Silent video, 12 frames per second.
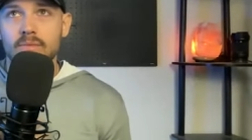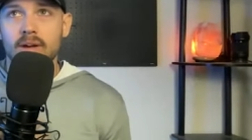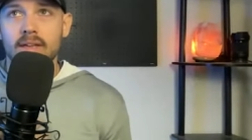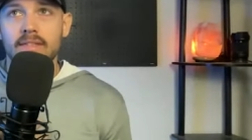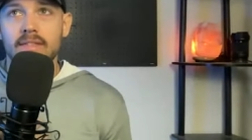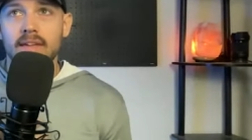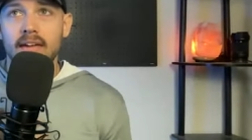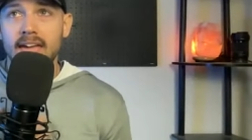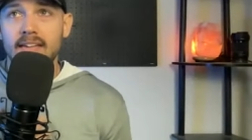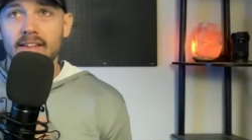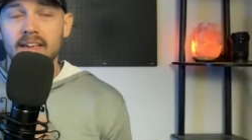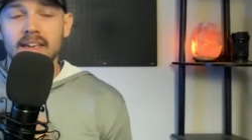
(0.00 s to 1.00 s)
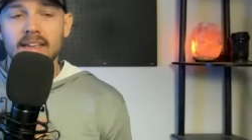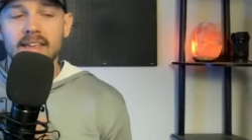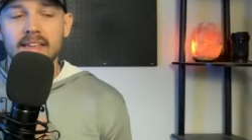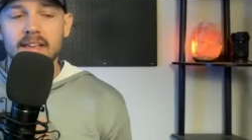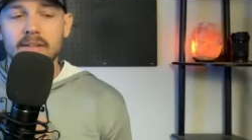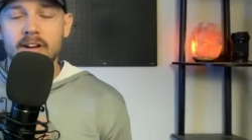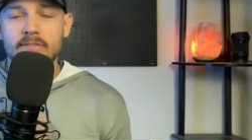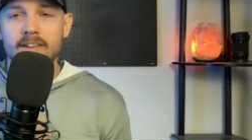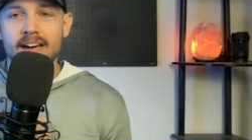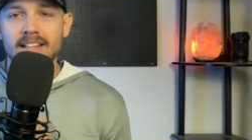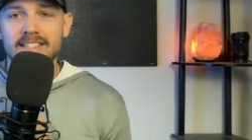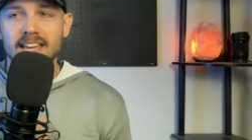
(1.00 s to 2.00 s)
with Haley, my
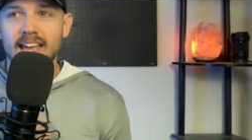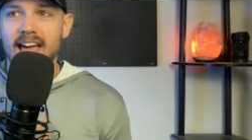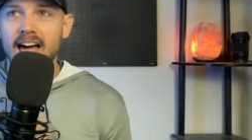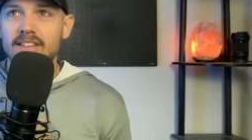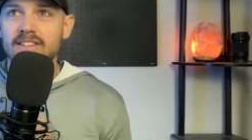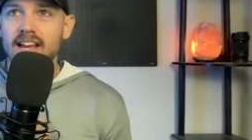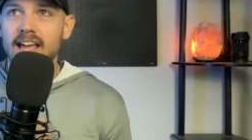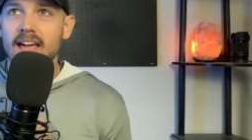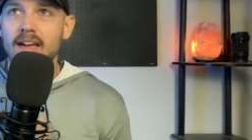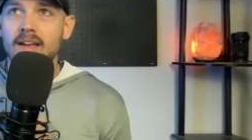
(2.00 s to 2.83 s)
fiance, I was like,